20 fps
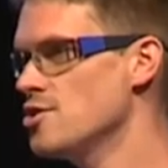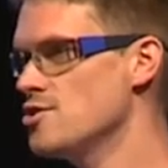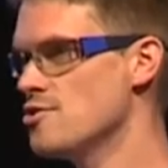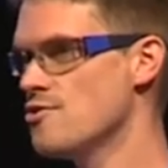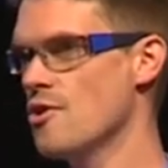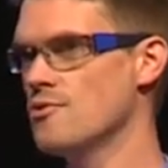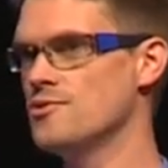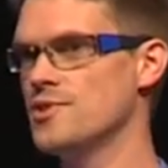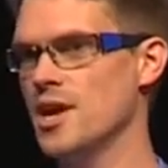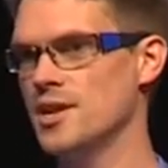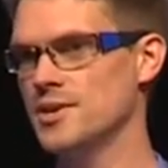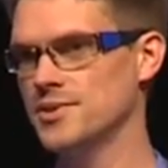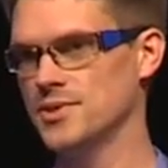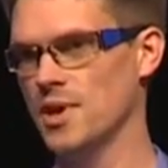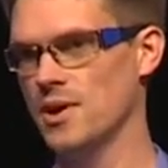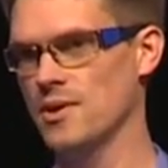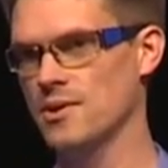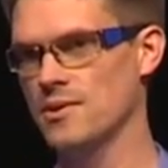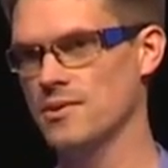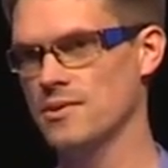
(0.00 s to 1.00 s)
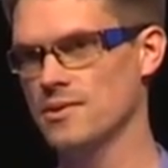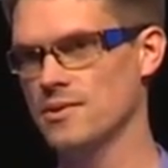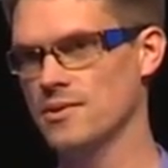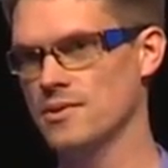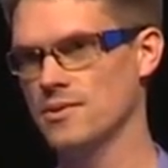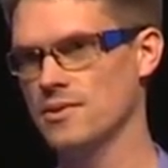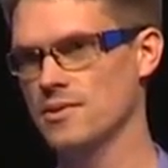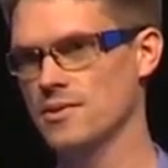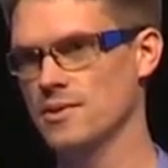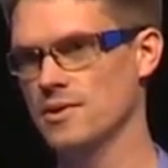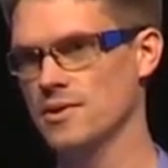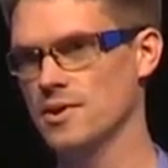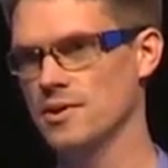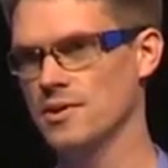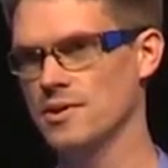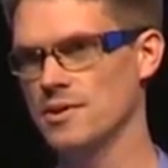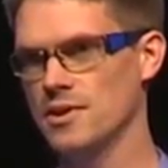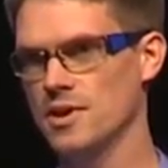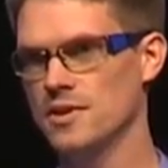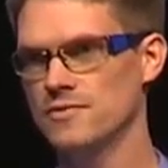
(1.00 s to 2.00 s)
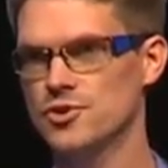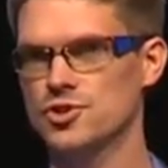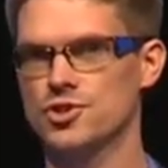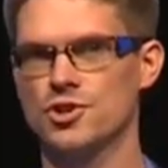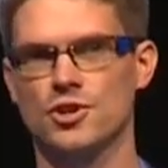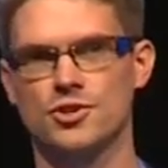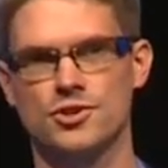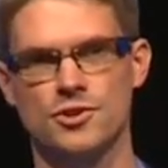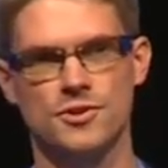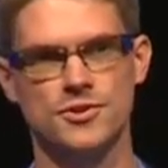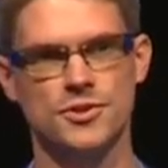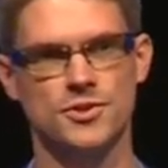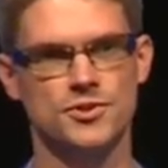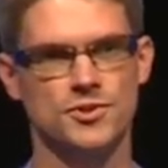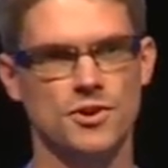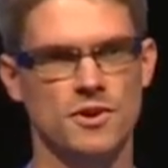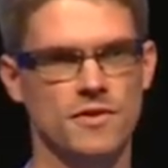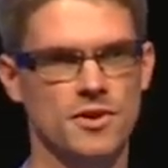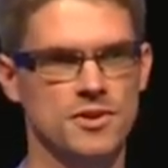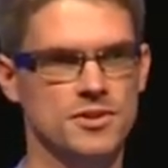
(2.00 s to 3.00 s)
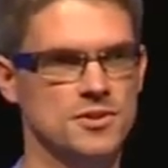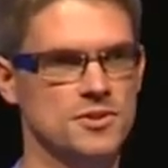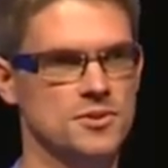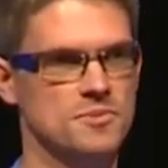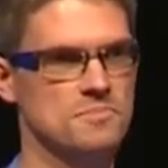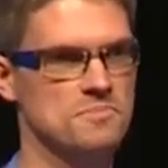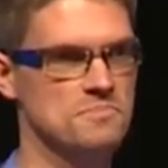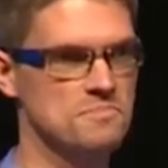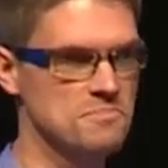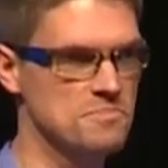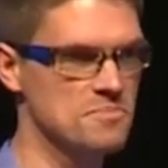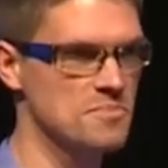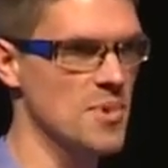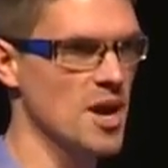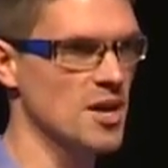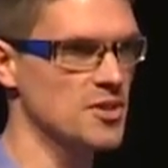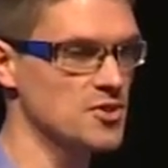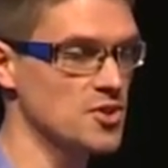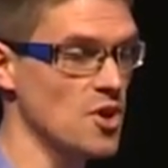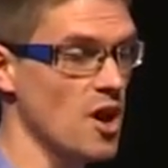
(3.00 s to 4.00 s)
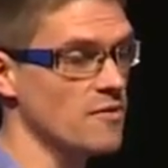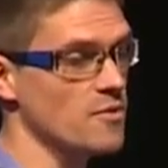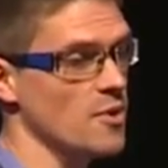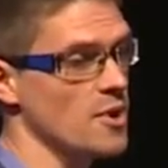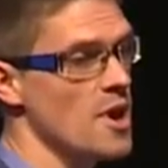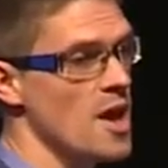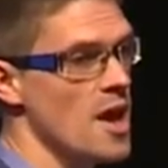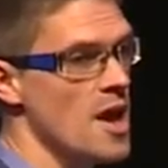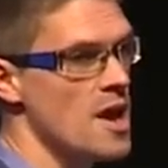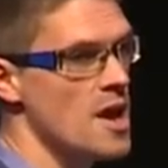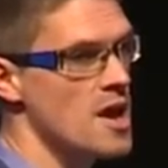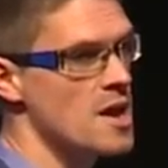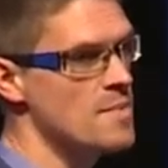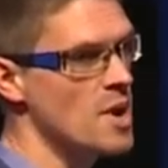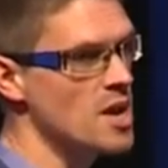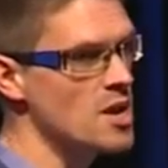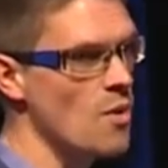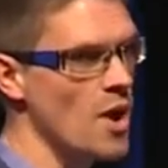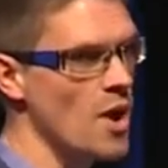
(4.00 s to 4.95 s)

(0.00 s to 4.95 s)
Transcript: in your own data center. Infrastructure as a service, as software. In many